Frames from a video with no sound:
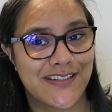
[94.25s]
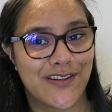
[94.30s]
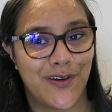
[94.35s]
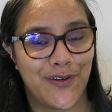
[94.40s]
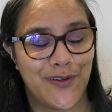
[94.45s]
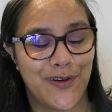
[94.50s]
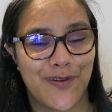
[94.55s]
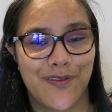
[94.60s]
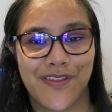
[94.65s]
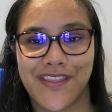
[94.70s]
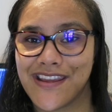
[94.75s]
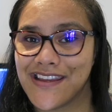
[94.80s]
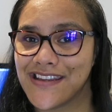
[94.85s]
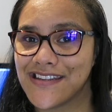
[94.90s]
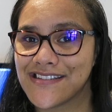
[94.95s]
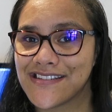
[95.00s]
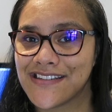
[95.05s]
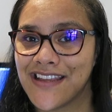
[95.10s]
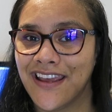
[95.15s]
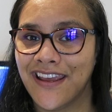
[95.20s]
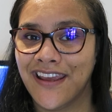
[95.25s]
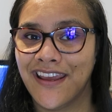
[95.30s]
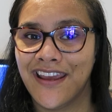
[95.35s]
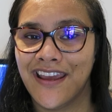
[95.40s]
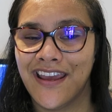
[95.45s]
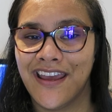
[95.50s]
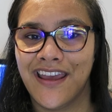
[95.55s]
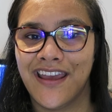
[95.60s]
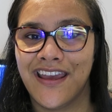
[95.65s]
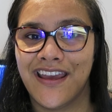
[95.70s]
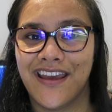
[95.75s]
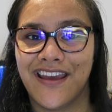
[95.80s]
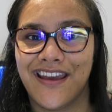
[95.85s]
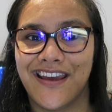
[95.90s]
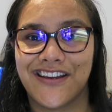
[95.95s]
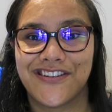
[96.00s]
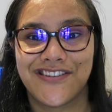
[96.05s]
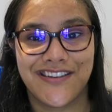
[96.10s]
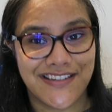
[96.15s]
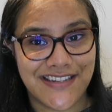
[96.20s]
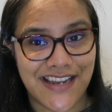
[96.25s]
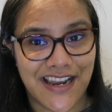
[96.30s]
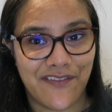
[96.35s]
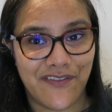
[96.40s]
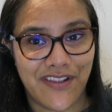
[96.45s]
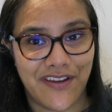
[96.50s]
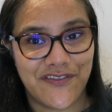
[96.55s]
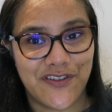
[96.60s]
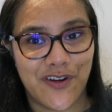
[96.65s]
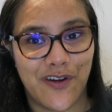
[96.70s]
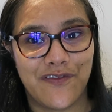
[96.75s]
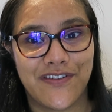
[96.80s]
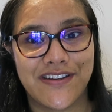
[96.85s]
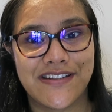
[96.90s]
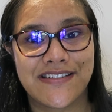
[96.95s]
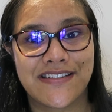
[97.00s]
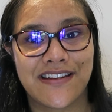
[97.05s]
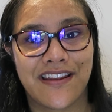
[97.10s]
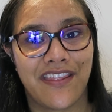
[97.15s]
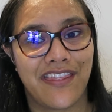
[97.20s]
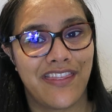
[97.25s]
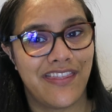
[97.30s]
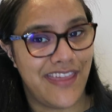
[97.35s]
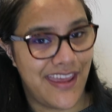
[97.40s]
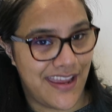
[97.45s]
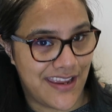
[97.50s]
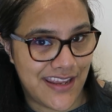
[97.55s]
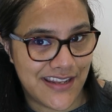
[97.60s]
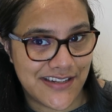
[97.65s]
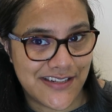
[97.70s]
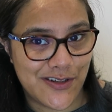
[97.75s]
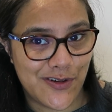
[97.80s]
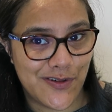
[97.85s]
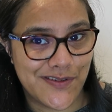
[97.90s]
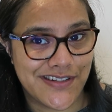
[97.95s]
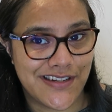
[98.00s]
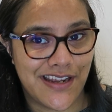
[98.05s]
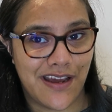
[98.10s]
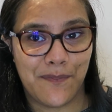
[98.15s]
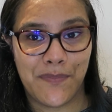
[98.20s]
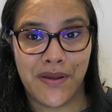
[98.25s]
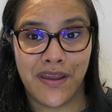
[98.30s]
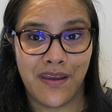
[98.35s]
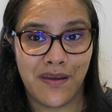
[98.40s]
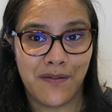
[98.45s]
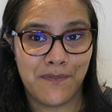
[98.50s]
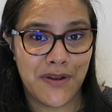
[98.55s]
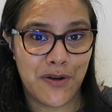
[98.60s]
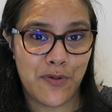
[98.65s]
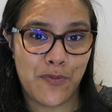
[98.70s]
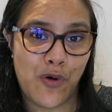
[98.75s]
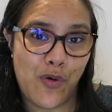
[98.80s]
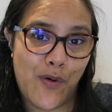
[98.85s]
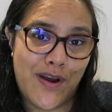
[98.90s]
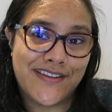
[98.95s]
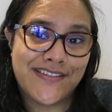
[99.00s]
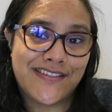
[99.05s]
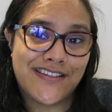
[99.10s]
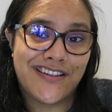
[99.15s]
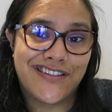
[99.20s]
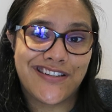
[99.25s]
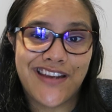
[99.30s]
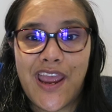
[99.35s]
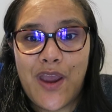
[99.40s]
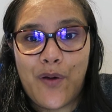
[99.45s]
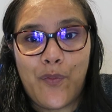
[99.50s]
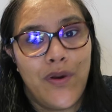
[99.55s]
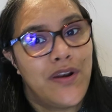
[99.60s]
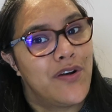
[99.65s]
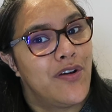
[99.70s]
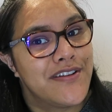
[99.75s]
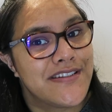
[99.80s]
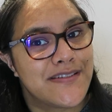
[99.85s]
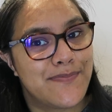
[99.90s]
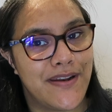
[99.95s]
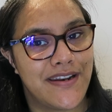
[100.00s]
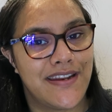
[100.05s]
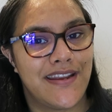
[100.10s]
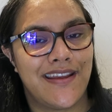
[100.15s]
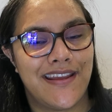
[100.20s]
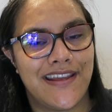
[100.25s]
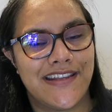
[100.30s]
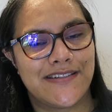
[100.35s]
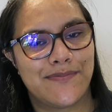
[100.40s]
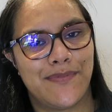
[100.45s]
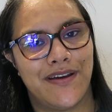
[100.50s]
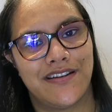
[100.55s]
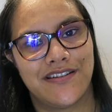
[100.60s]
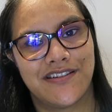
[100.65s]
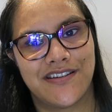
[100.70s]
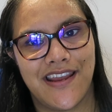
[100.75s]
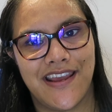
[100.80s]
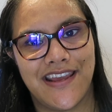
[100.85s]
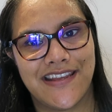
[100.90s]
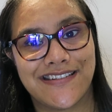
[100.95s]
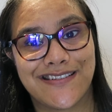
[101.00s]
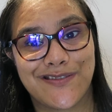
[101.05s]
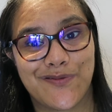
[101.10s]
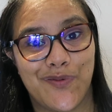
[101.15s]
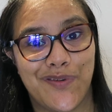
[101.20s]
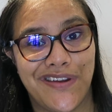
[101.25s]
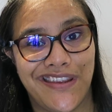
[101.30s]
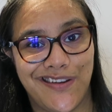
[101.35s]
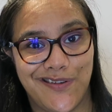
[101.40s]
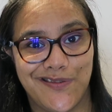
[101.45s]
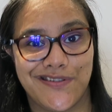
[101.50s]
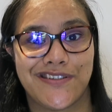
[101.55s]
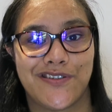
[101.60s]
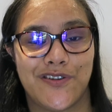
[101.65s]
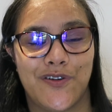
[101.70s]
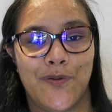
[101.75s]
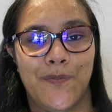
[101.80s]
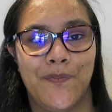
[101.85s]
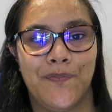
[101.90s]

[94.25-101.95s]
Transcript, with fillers: So there's shit ton of leftovers that gets used up, minimal wastage, and we're not spending as much as we used to.